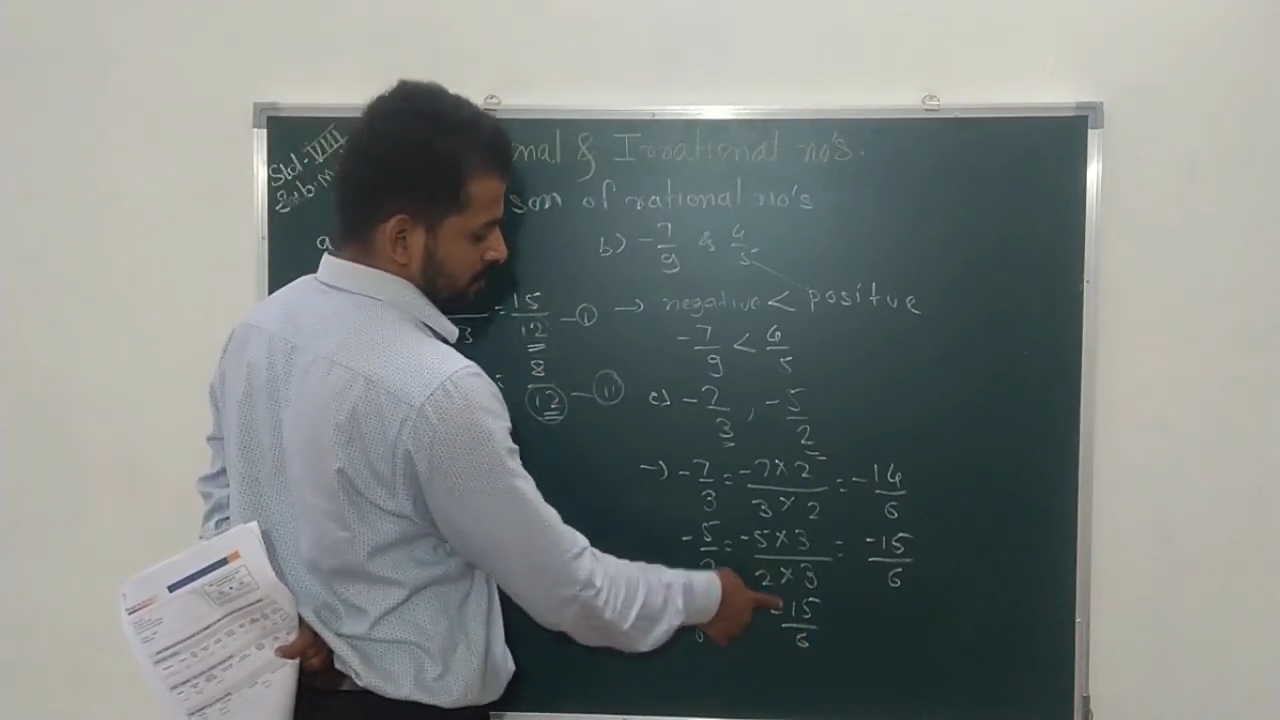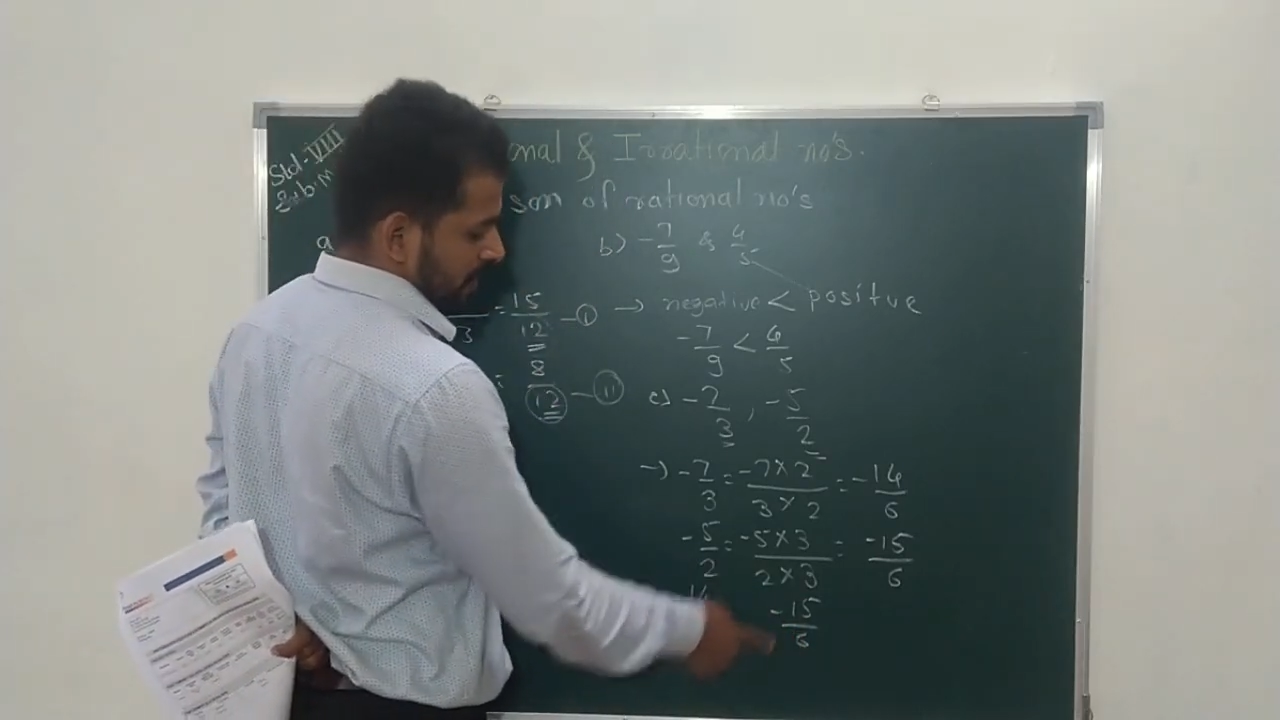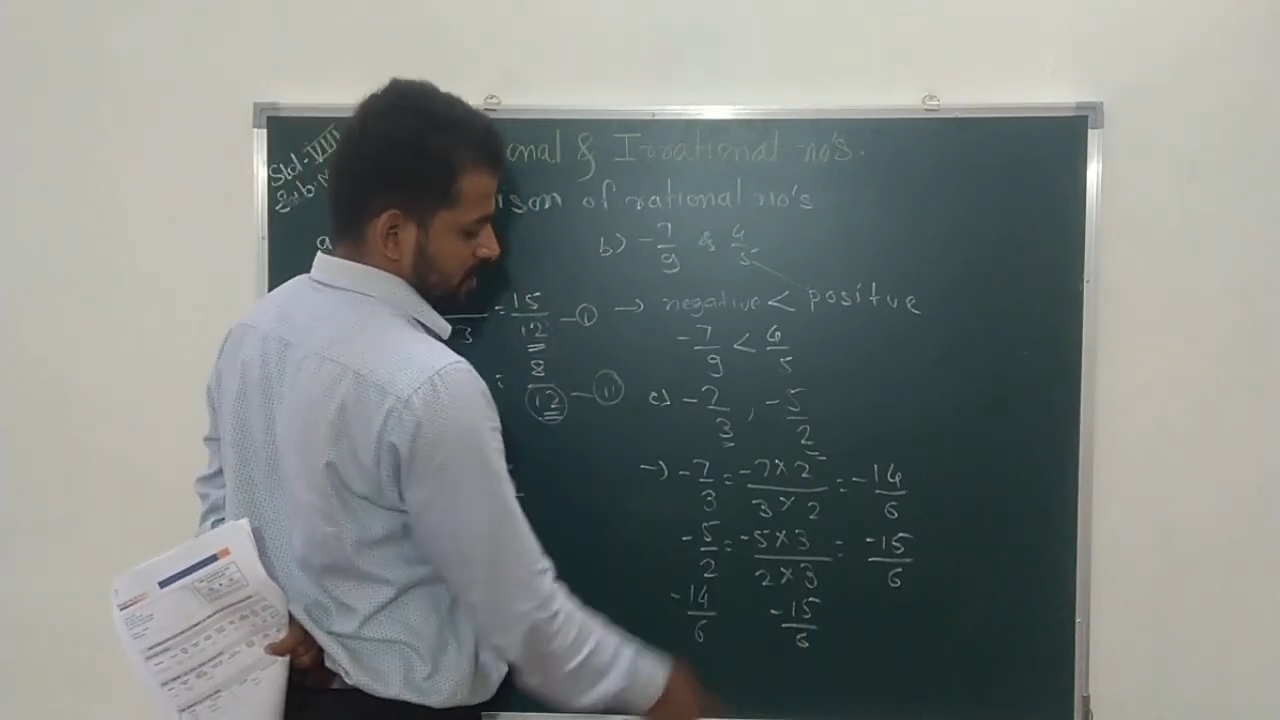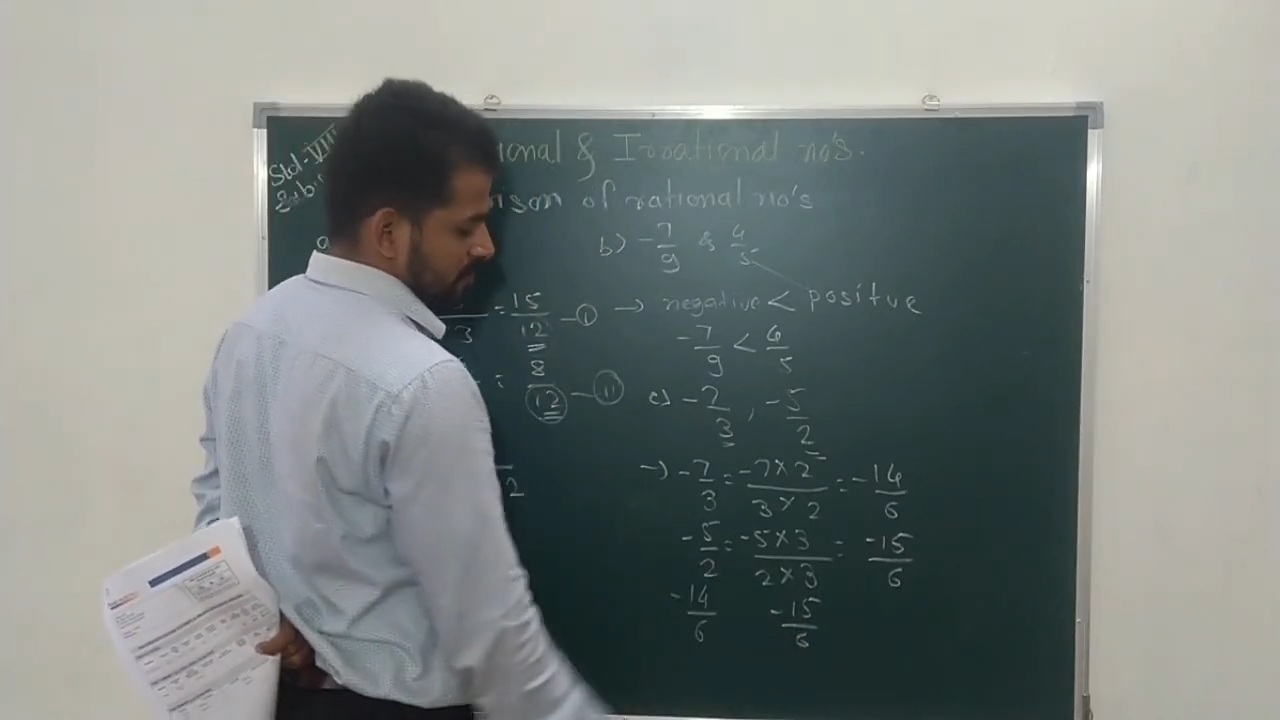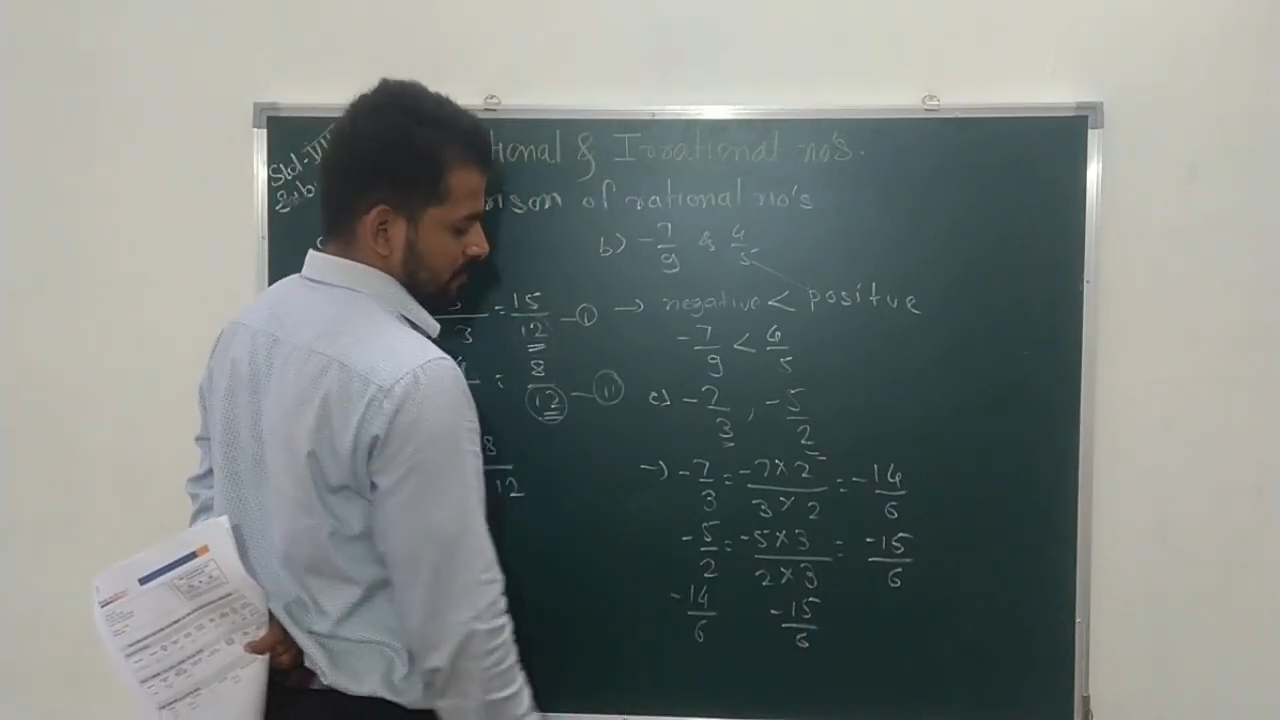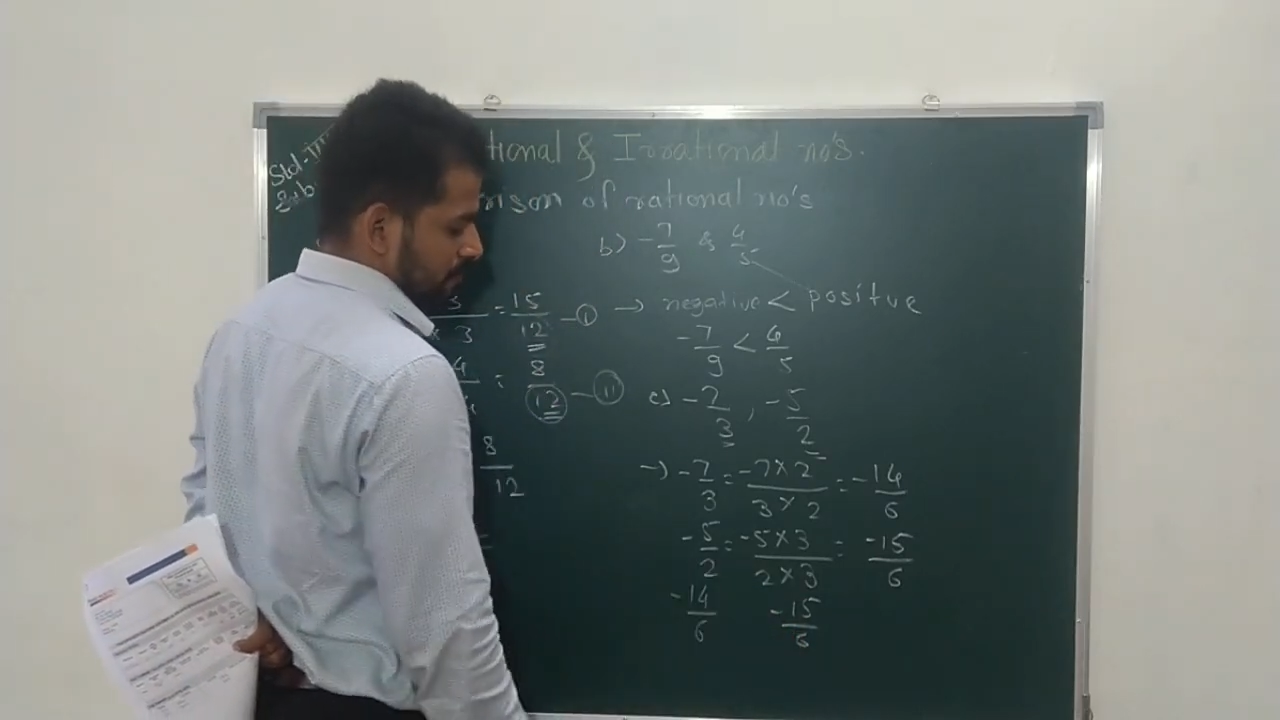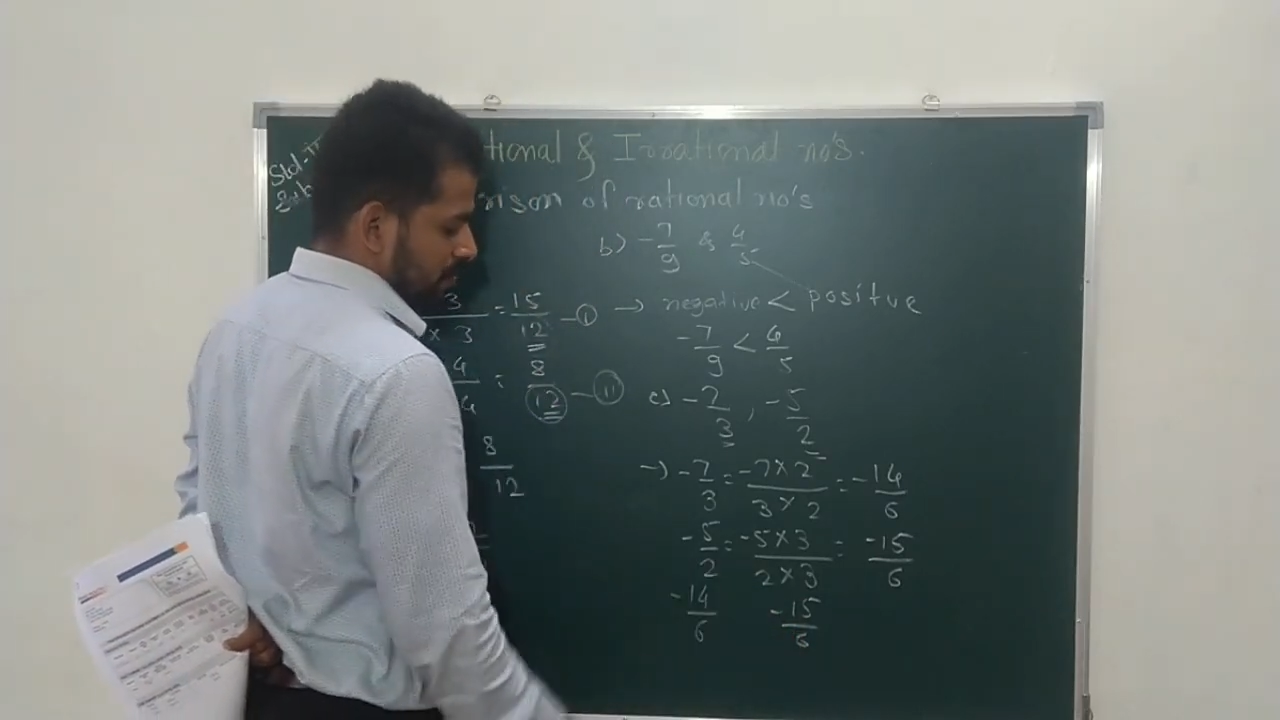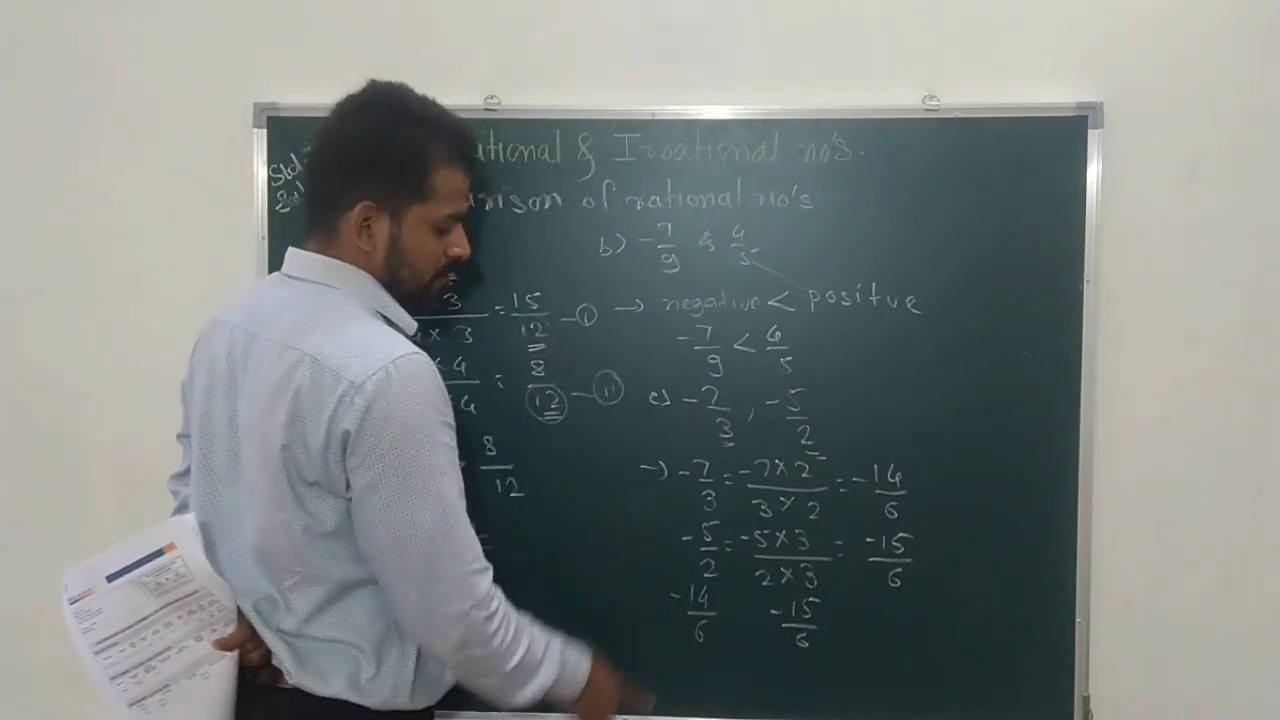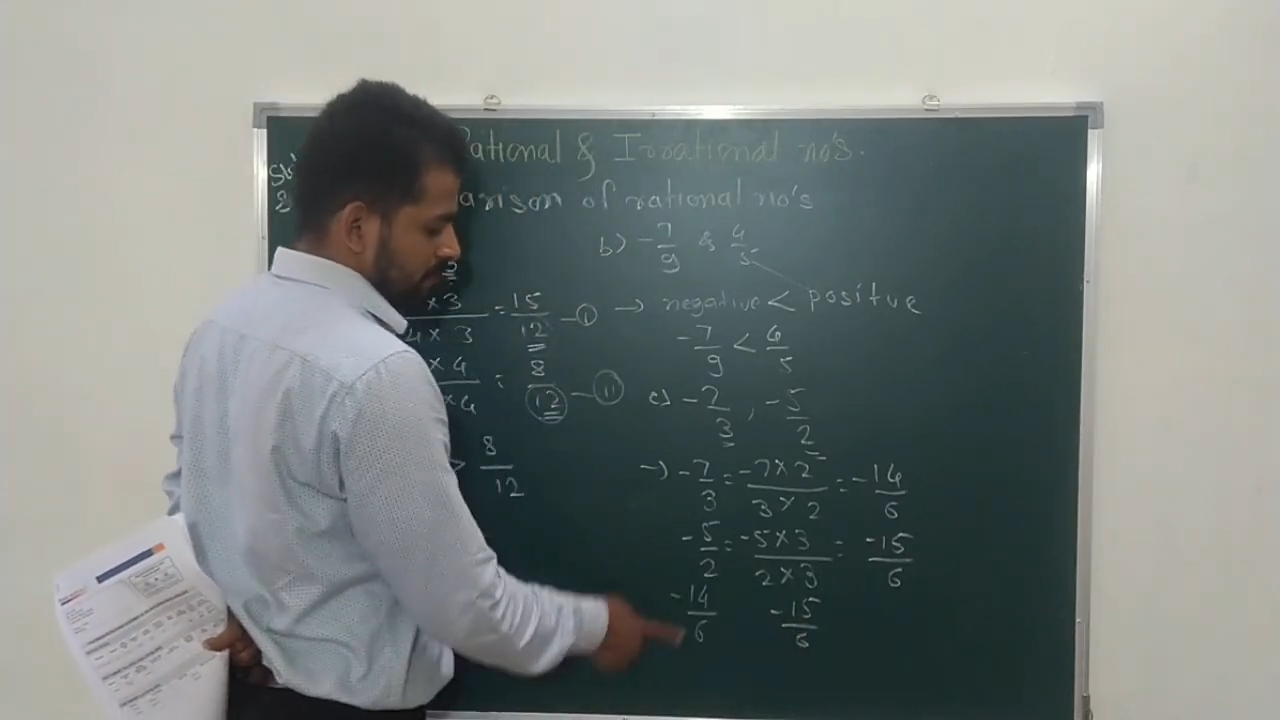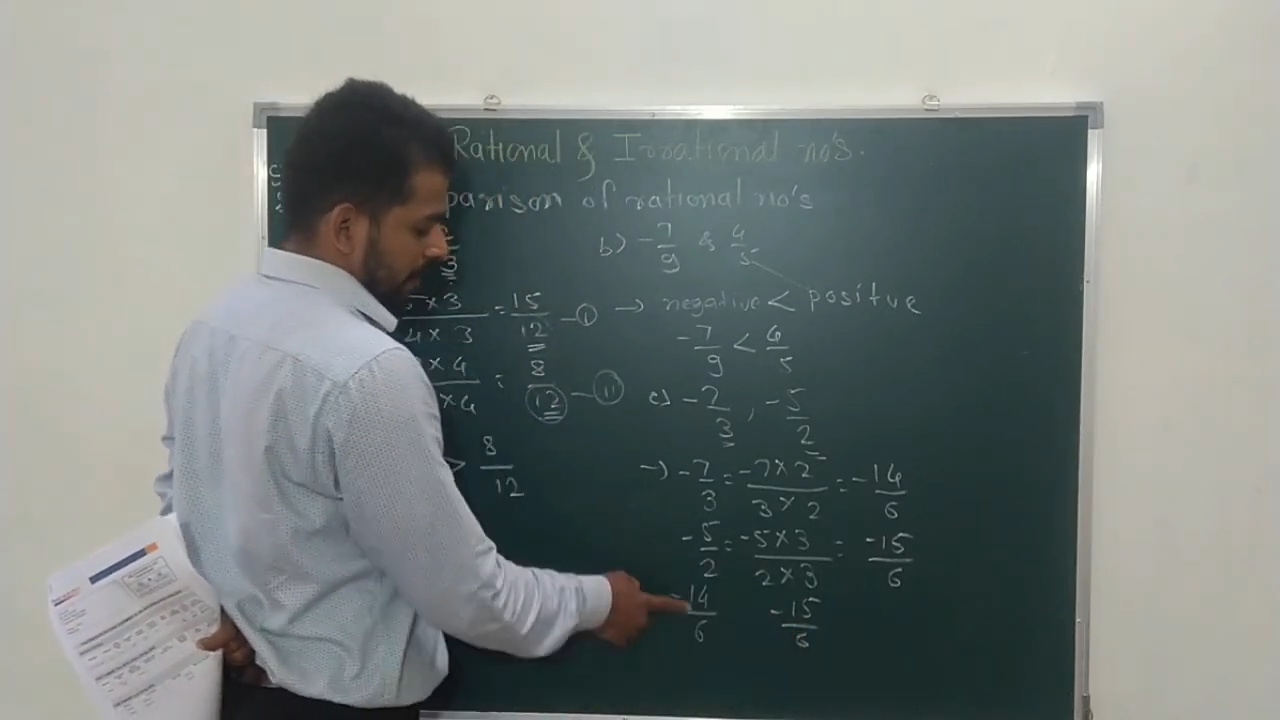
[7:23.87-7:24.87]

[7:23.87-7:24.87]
minus 15,